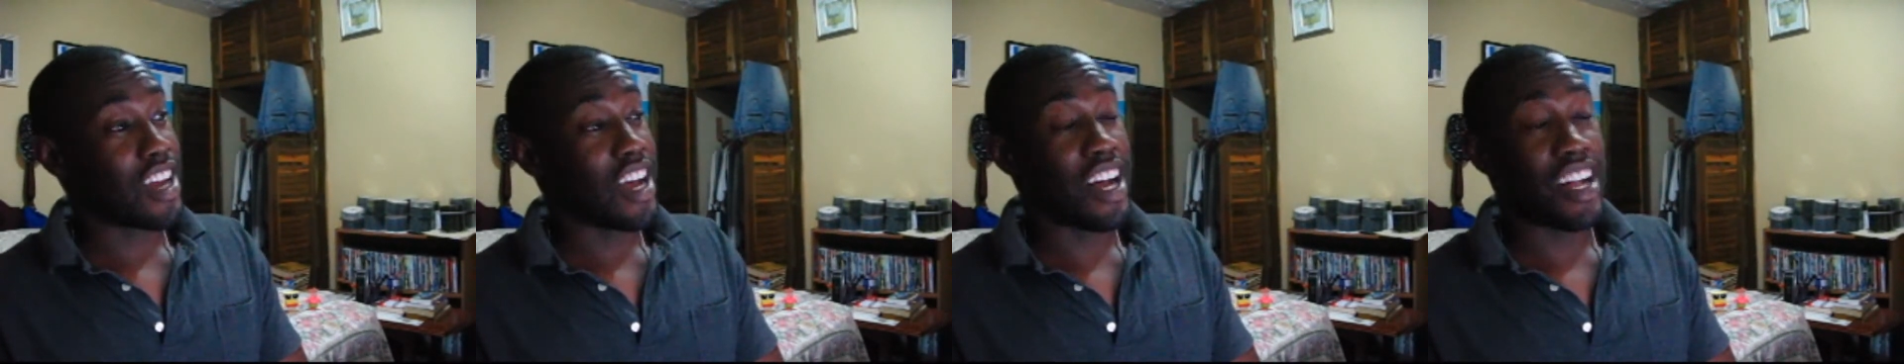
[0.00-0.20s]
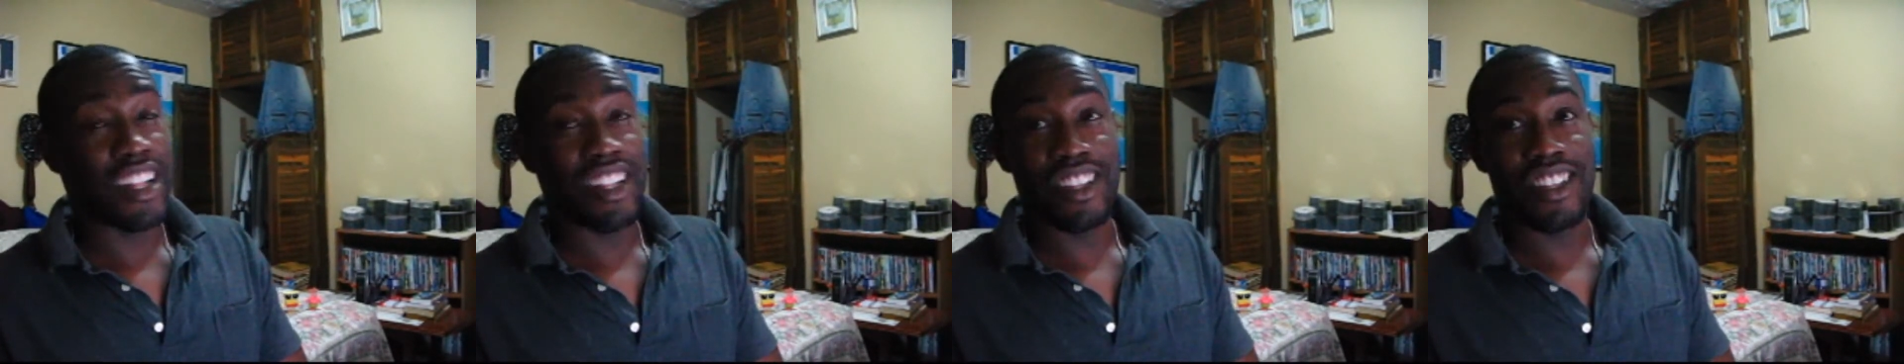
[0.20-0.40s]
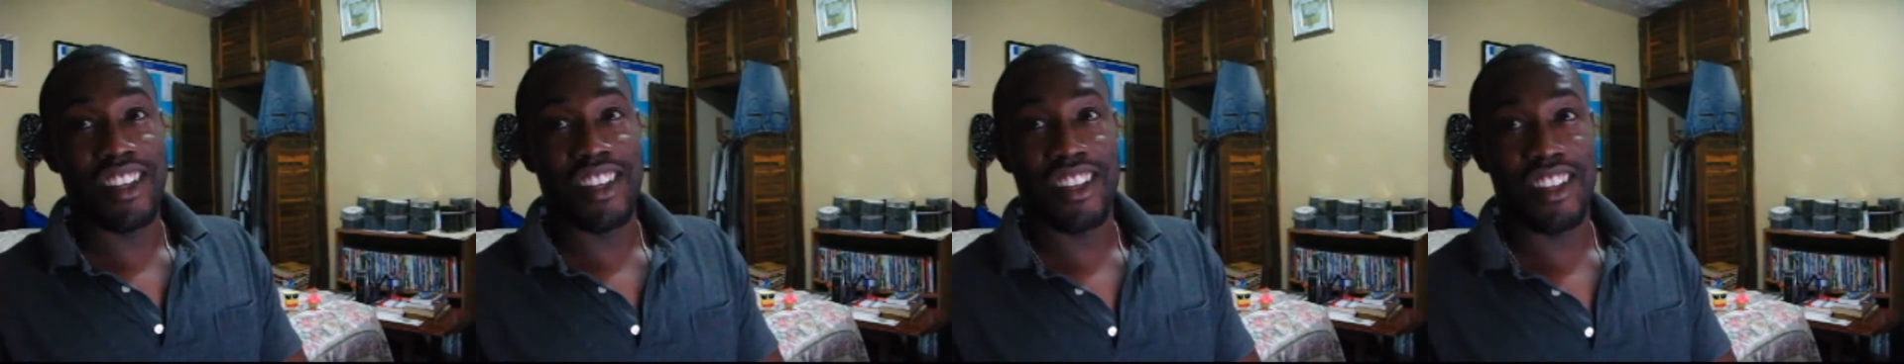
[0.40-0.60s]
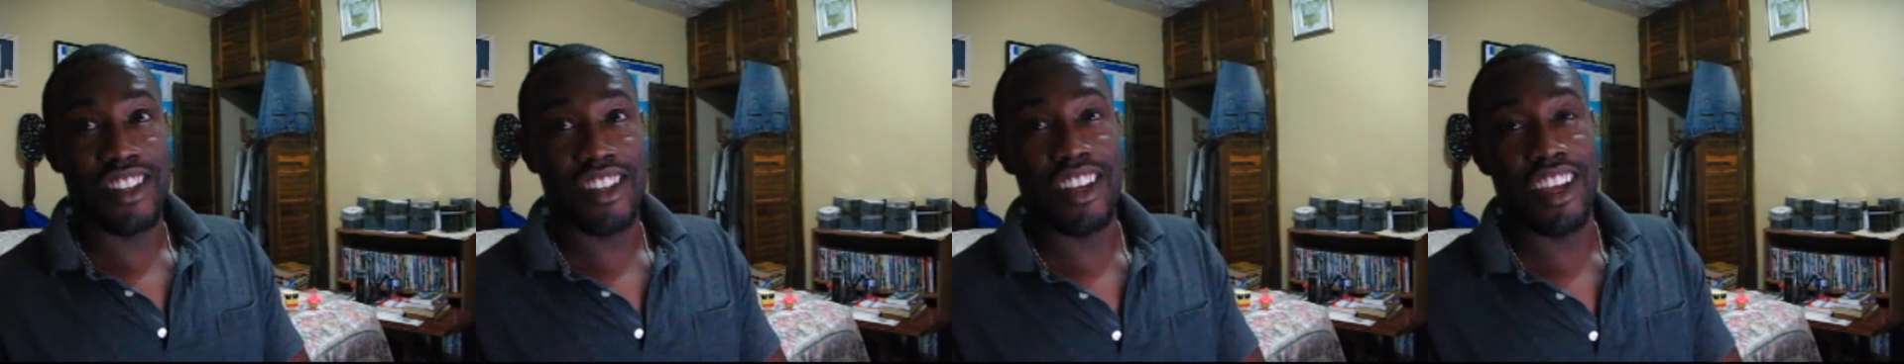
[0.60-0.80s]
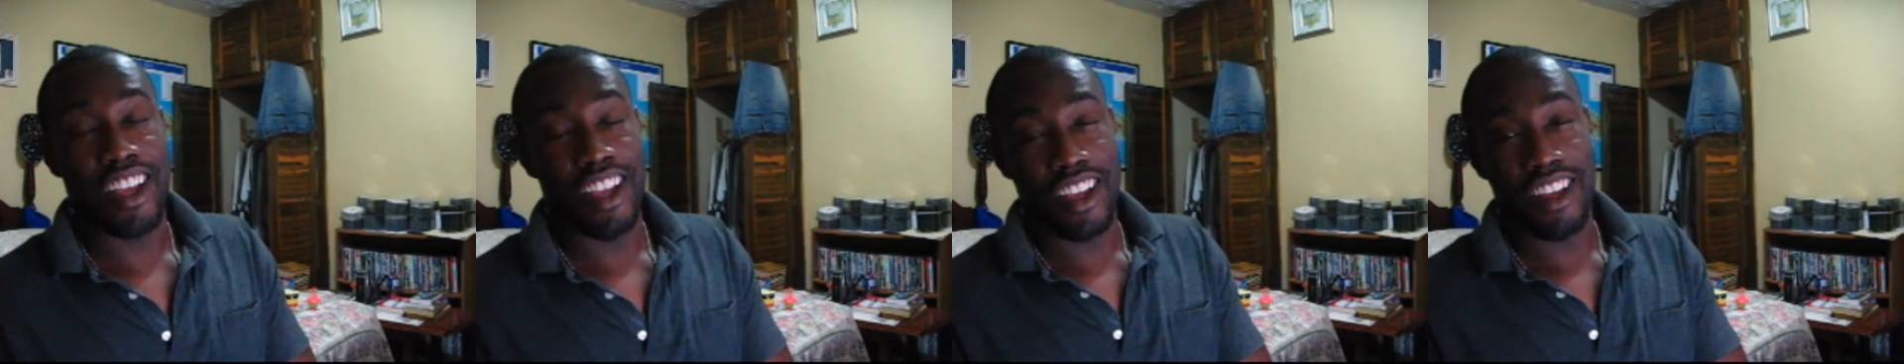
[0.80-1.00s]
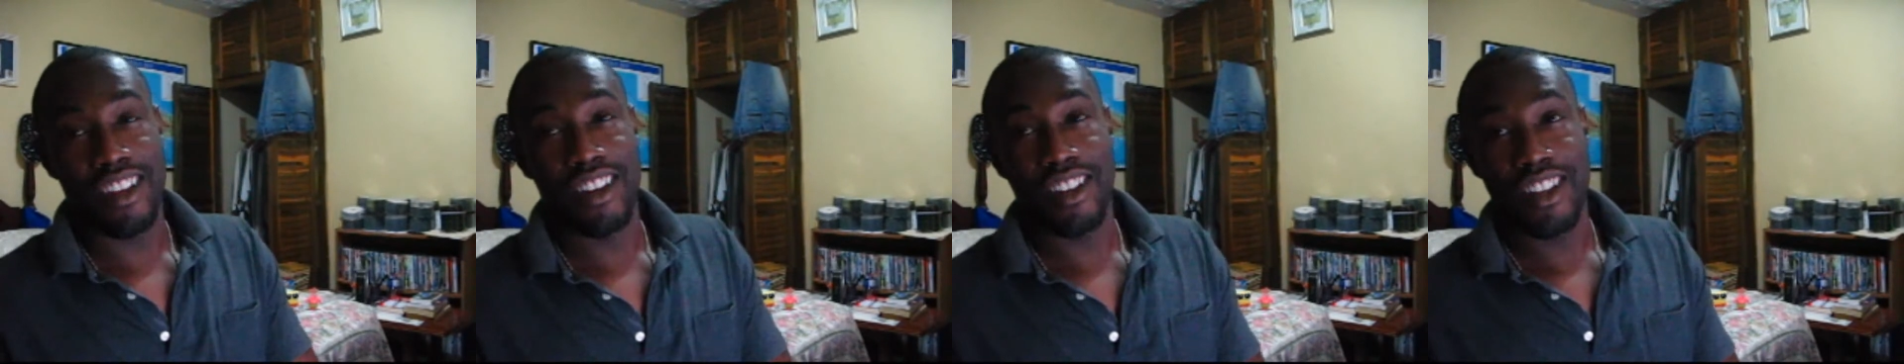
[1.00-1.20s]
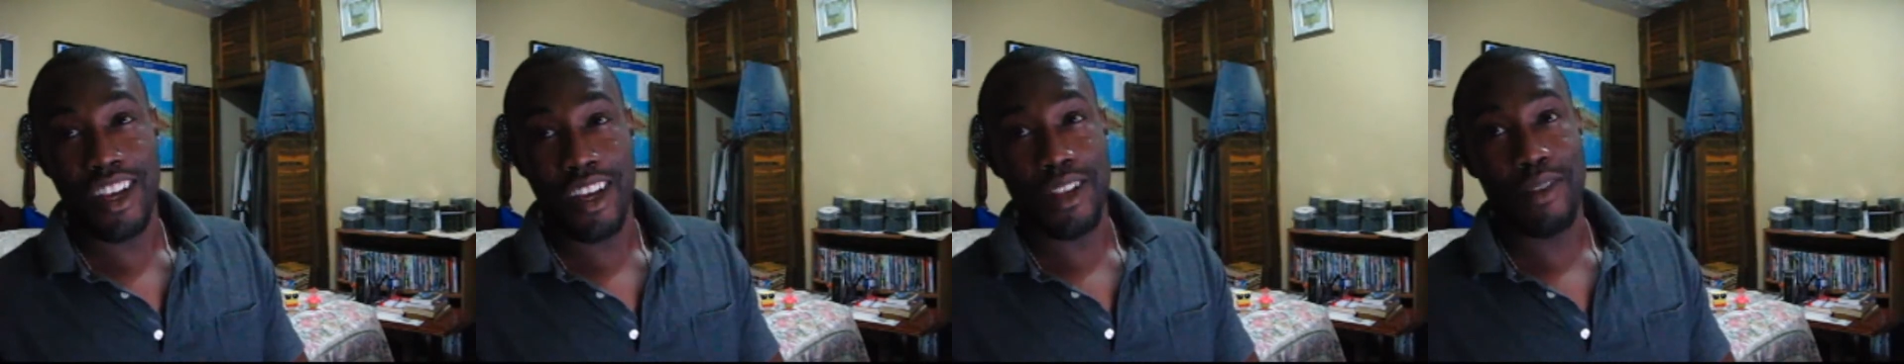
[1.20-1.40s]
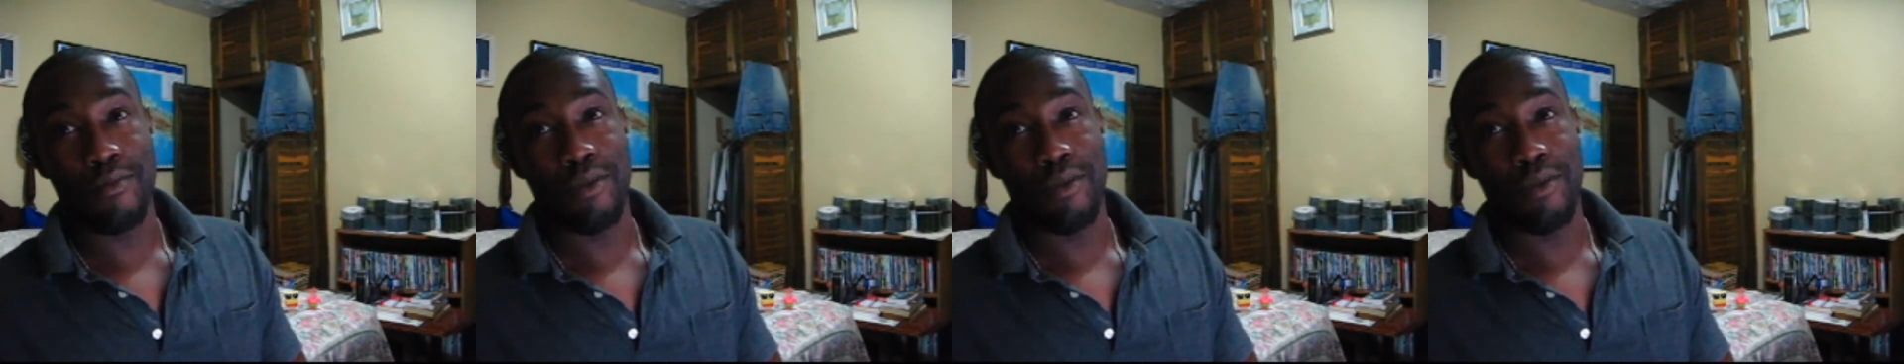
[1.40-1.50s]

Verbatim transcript: alter the thing that